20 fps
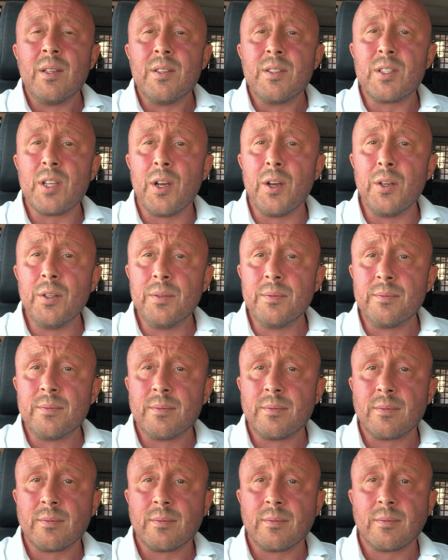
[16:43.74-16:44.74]
So
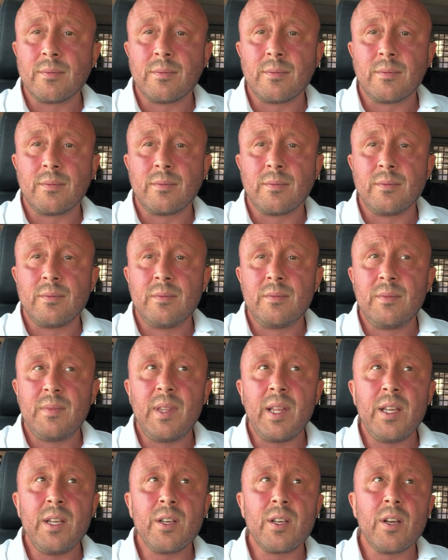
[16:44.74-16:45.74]

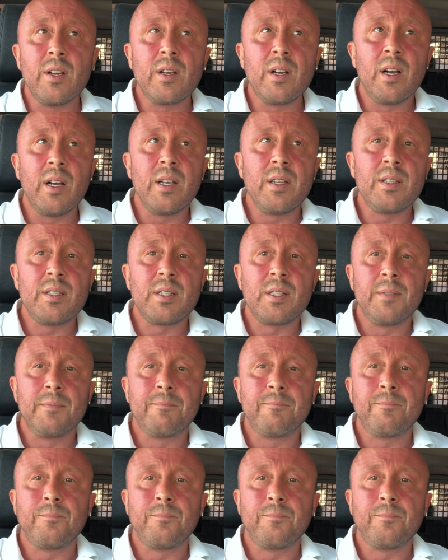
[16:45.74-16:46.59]
there you go, guys.